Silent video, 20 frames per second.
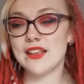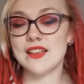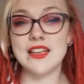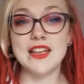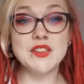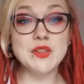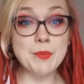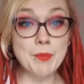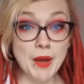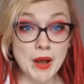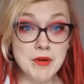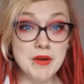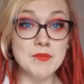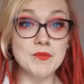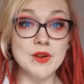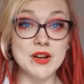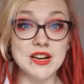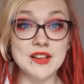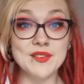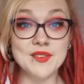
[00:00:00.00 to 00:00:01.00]
It's a
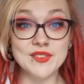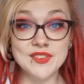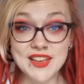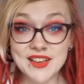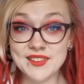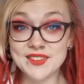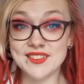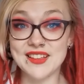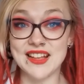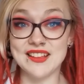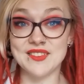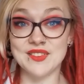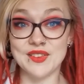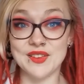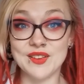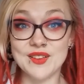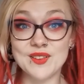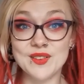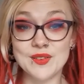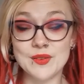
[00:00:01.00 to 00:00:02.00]
poem written in 6
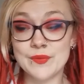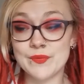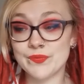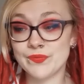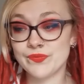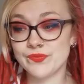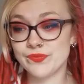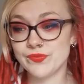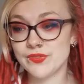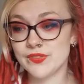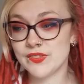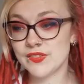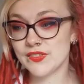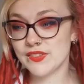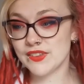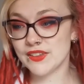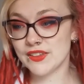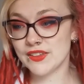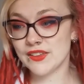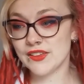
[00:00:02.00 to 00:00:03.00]
stanzas.
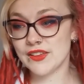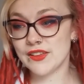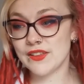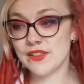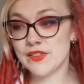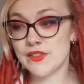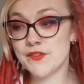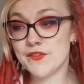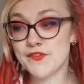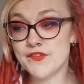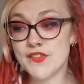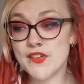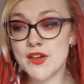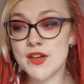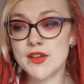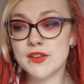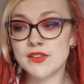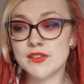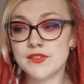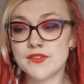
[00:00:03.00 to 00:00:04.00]
The
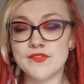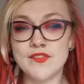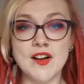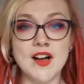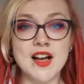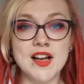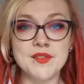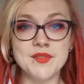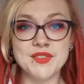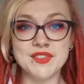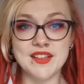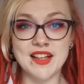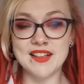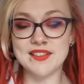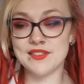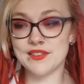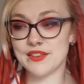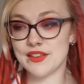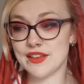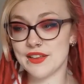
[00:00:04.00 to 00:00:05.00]
first 5
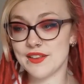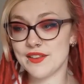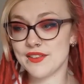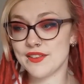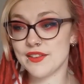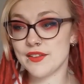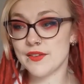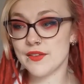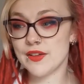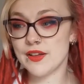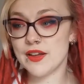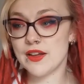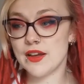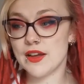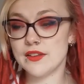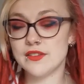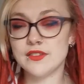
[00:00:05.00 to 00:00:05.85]
stanzas are